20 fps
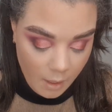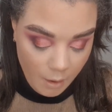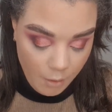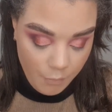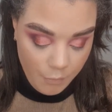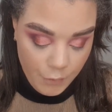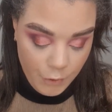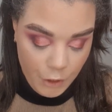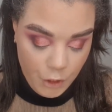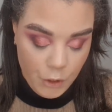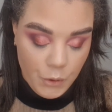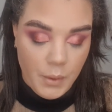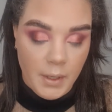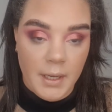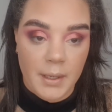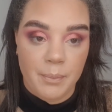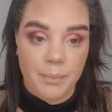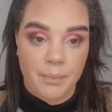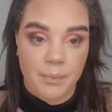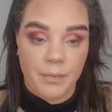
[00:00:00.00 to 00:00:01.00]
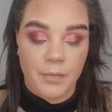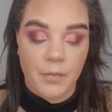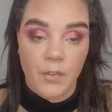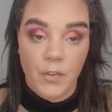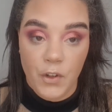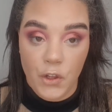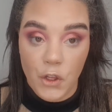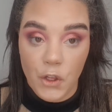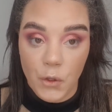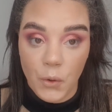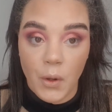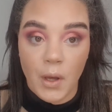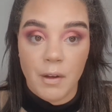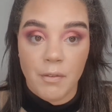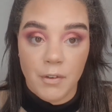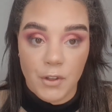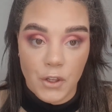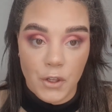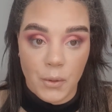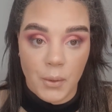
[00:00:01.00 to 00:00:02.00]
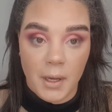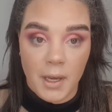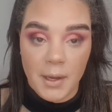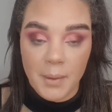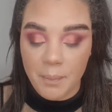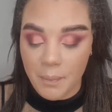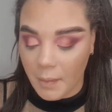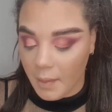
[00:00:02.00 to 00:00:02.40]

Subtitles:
for sure, for sure, for sure.